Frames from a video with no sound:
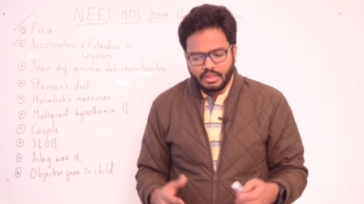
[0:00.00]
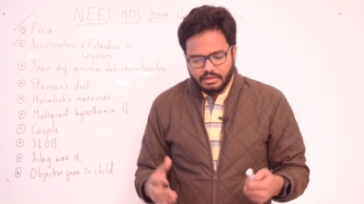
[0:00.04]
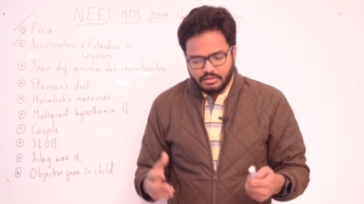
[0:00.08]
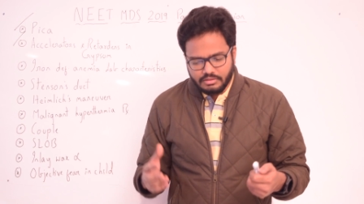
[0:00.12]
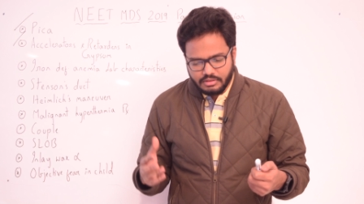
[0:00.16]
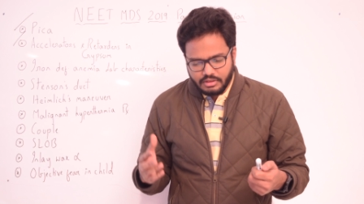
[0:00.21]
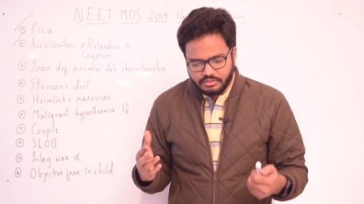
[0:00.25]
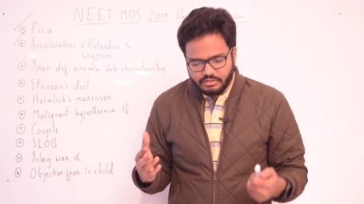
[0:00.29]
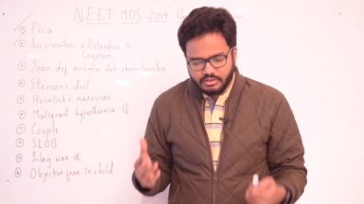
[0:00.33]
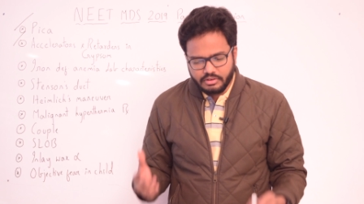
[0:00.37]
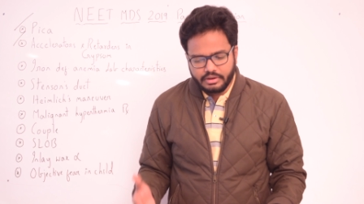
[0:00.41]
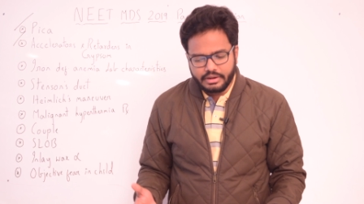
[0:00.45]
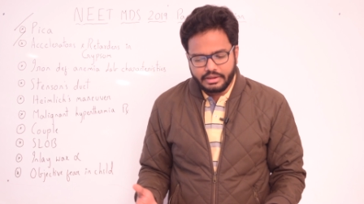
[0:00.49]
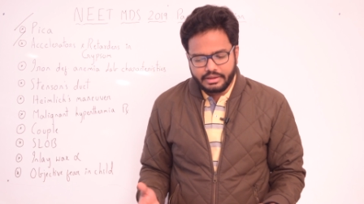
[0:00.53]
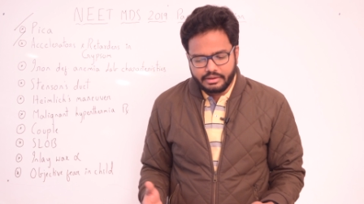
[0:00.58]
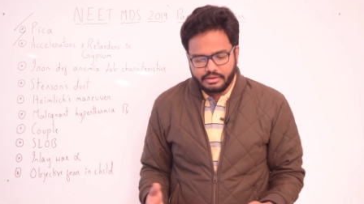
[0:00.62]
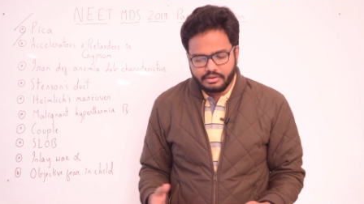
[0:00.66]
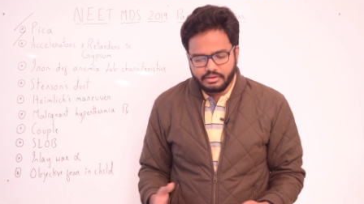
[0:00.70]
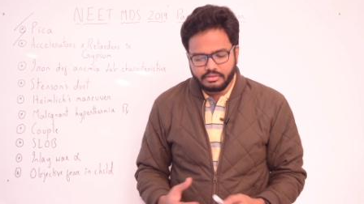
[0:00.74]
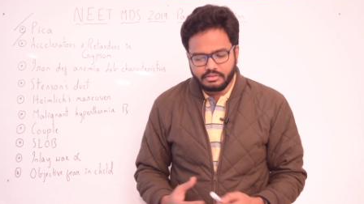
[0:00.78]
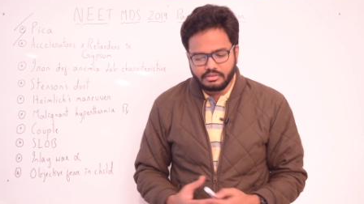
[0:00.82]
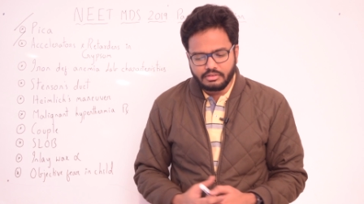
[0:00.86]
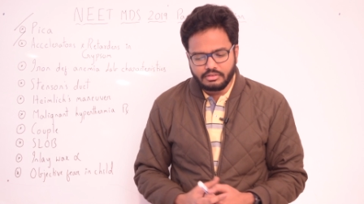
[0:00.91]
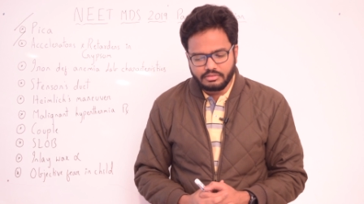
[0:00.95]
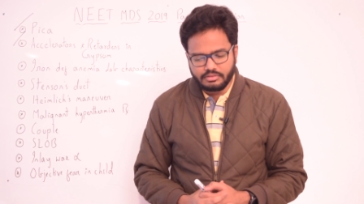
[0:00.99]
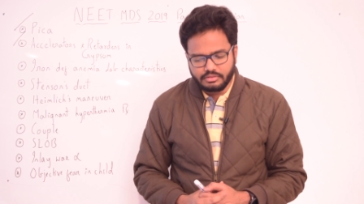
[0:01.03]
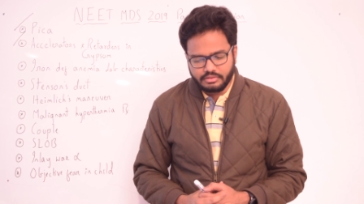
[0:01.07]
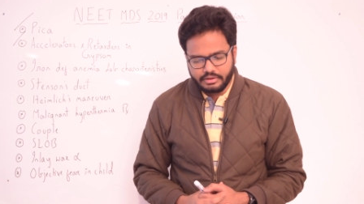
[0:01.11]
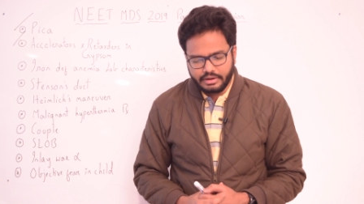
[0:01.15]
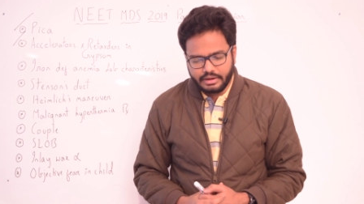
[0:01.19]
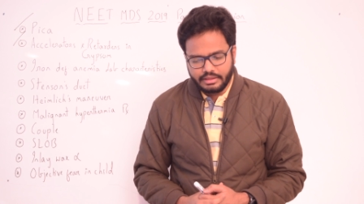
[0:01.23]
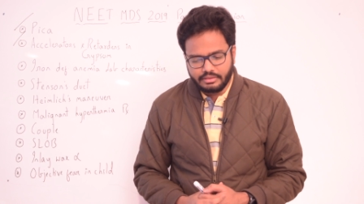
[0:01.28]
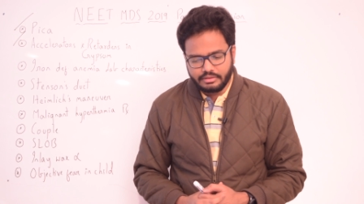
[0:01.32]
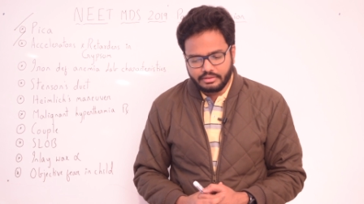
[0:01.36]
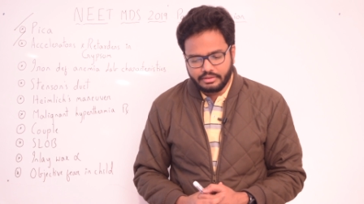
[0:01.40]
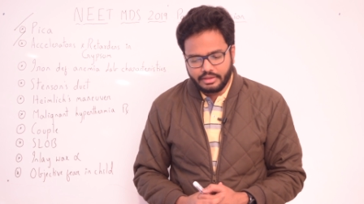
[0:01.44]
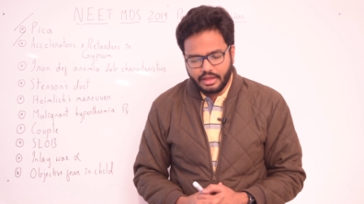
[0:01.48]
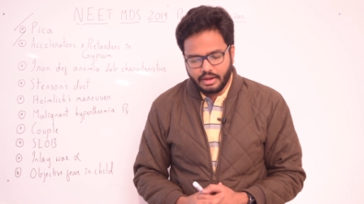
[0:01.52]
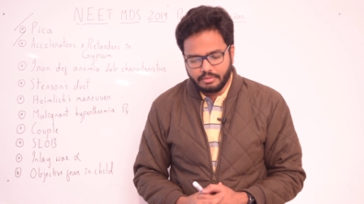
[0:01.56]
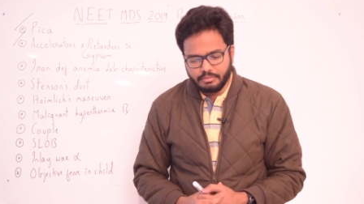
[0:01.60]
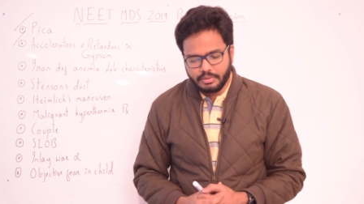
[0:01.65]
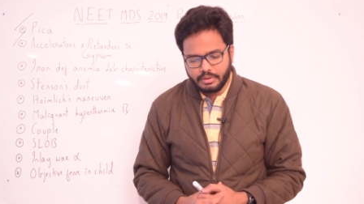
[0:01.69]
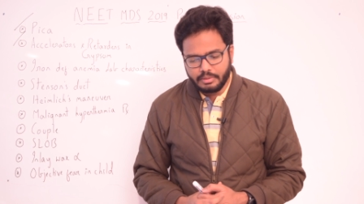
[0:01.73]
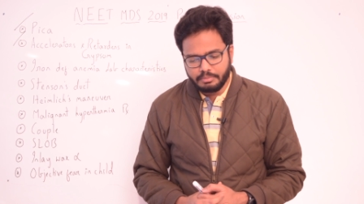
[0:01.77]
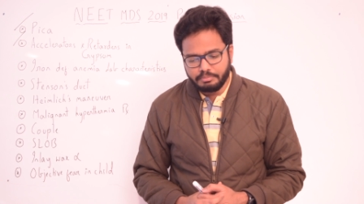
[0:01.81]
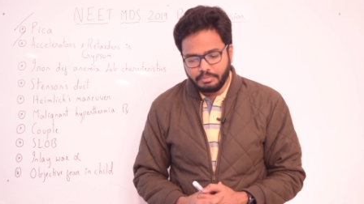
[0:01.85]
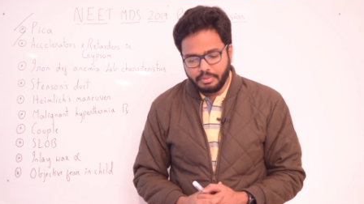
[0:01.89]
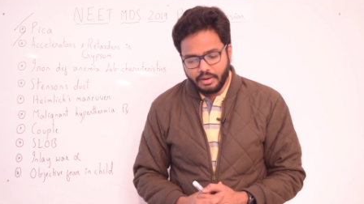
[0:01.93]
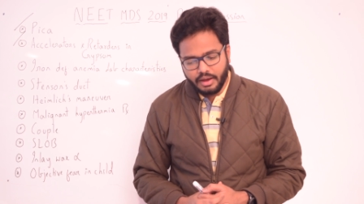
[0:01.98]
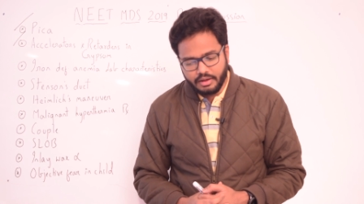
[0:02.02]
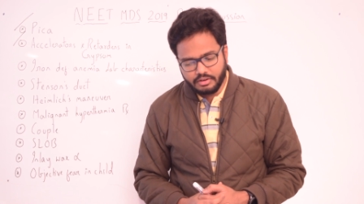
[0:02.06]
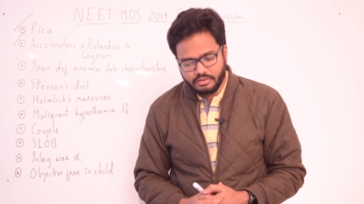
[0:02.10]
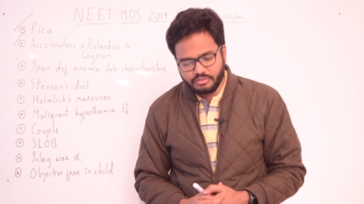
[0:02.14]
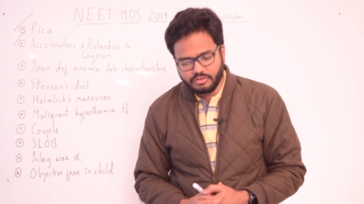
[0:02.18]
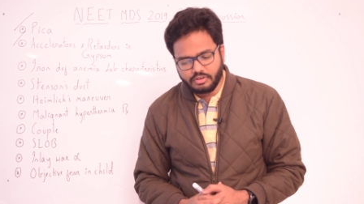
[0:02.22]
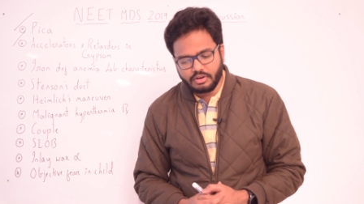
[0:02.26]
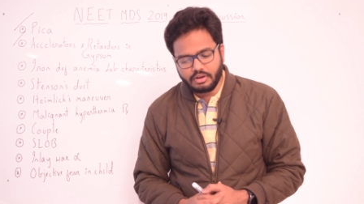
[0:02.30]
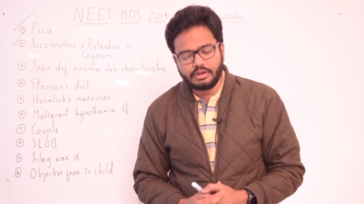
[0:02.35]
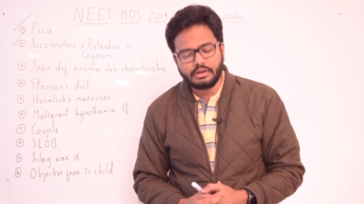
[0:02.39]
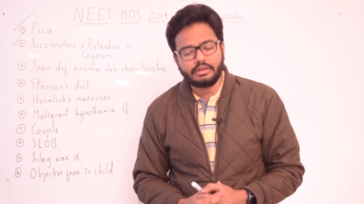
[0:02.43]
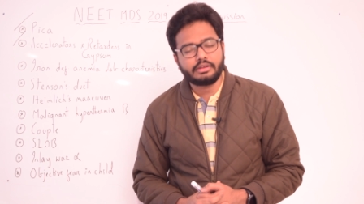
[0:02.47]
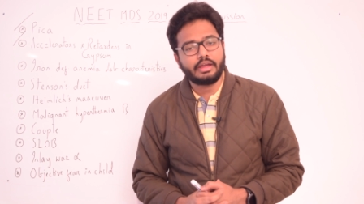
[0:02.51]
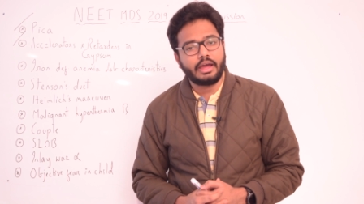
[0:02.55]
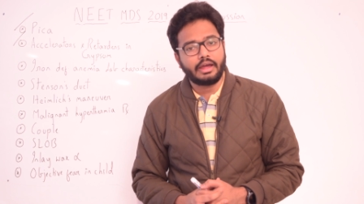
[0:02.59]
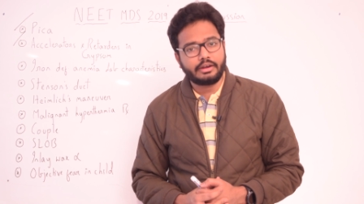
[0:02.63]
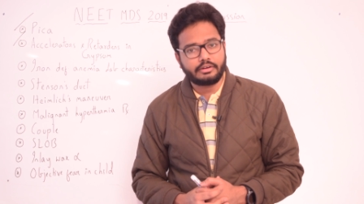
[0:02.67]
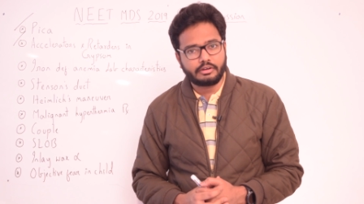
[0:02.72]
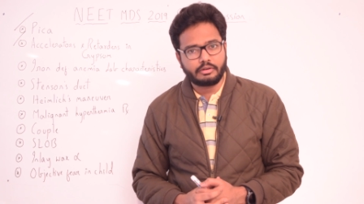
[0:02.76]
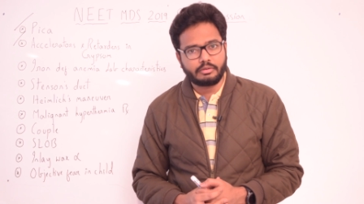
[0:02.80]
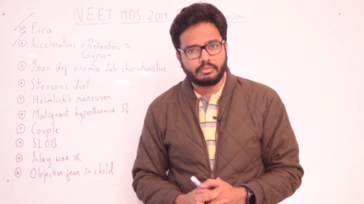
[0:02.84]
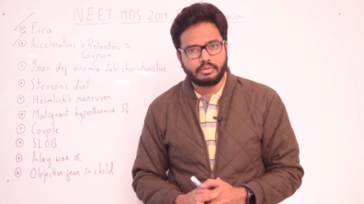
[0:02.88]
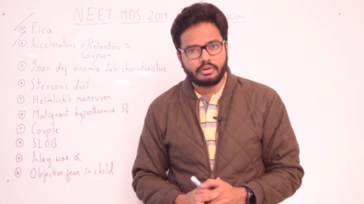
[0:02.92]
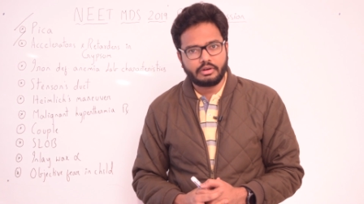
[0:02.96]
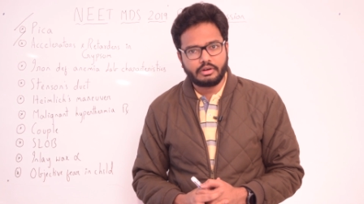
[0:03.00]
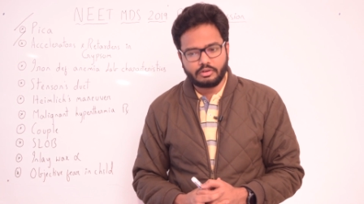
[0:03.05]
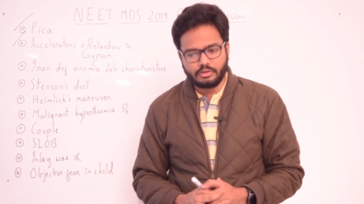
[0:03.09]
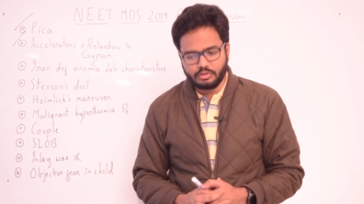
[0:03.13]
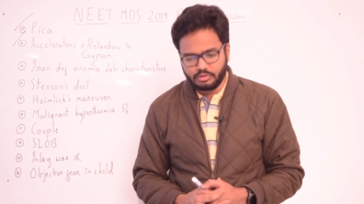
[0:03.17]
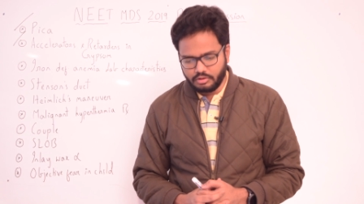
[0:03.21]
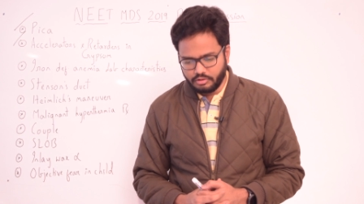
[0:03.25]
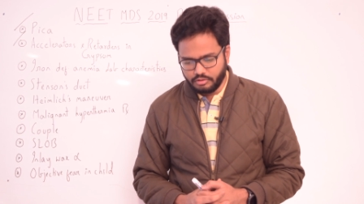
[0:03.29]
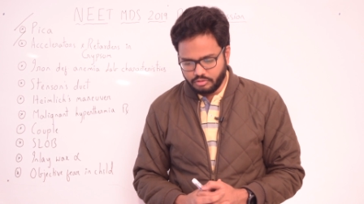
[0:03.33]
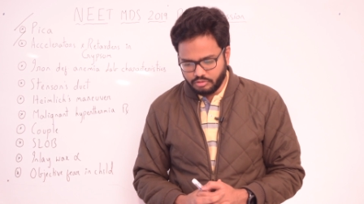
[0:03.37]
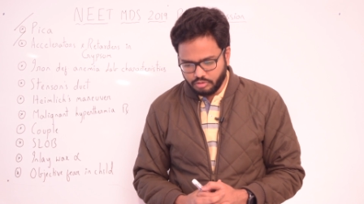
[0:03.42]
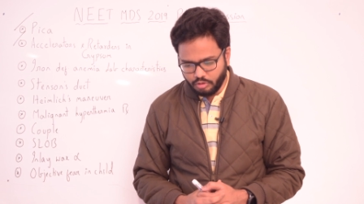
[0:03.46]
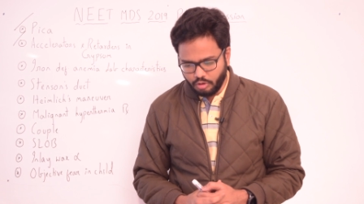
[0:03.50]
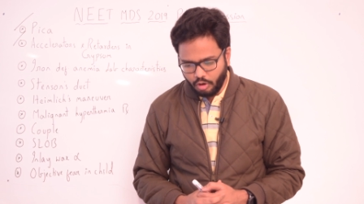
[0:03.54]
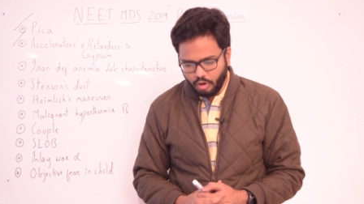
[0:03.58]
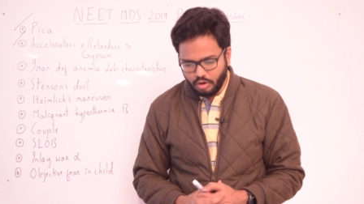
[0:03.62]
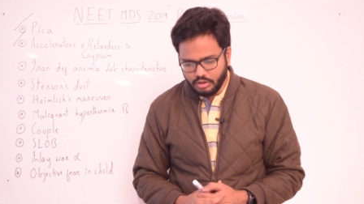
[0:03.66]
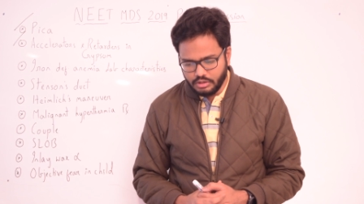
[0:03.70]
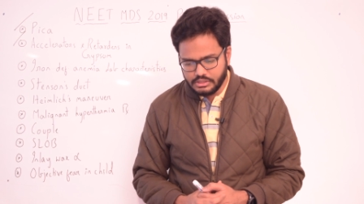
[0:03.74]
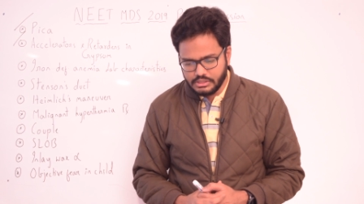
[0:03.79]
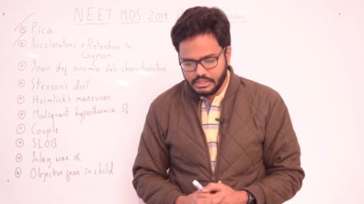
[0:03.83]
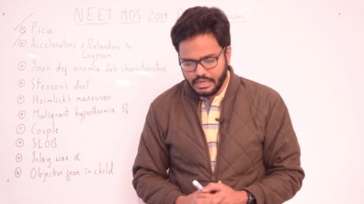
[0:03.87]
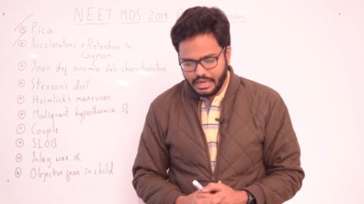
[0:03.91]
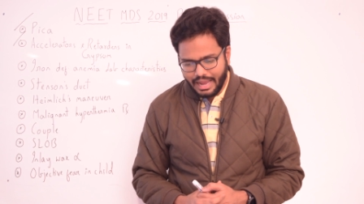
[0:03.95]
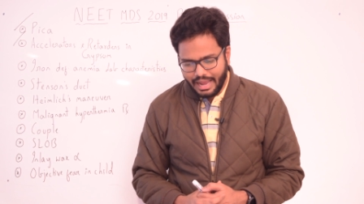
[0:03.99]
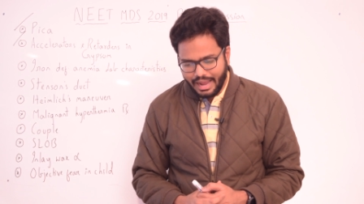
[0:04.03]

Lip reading: Such a decrease in strength can be partially attributed to the salt